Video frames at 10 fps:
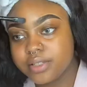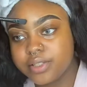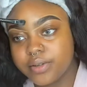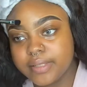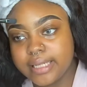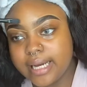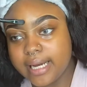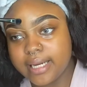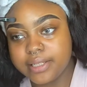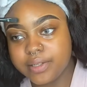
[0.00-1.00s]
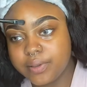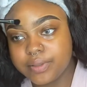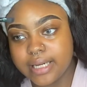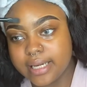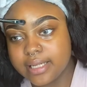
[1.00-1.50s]
So yeah, I know
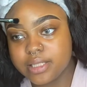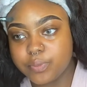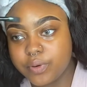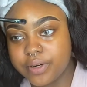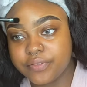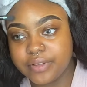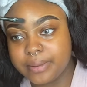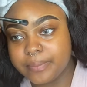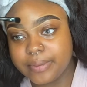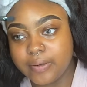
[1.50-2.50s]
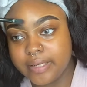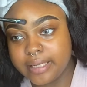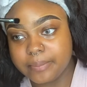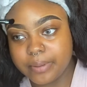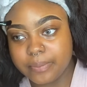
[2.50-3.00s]
that it's more
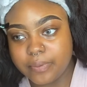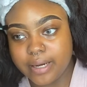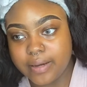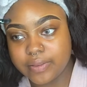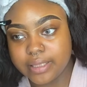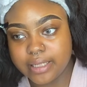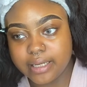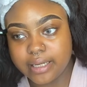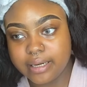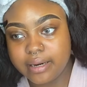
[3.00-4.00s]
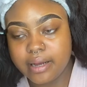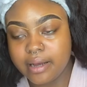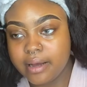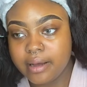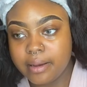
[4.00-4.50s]
flamboyant people out there,
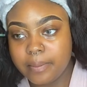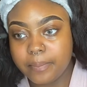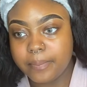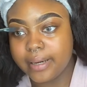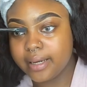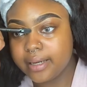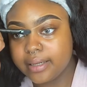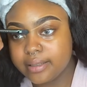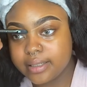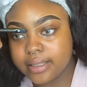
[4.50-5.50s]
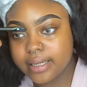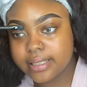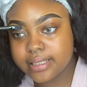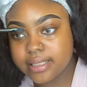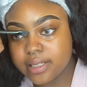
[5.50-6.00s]
but
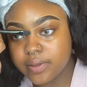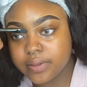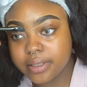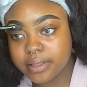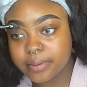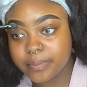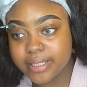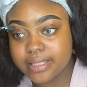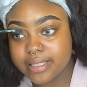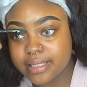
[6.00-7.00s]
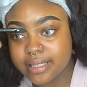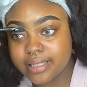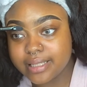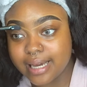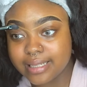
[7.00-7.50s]
it's still none of your business
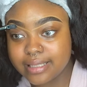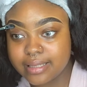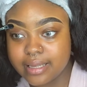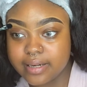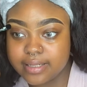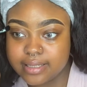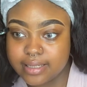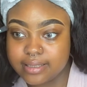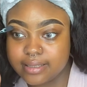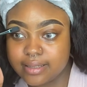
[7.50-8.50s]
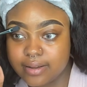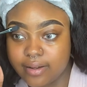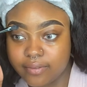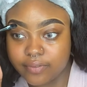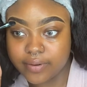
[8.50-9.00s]
because that's their sense
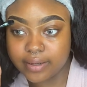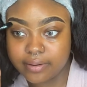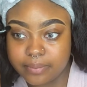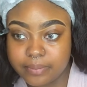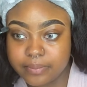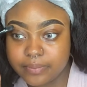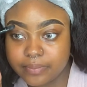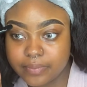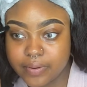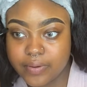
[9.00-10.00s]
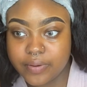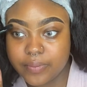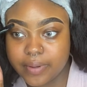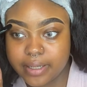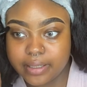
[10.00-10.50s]
of freedom in a
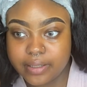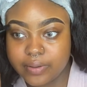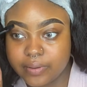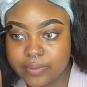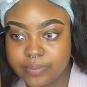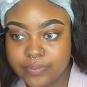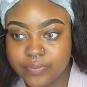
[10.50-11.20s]
way, you know?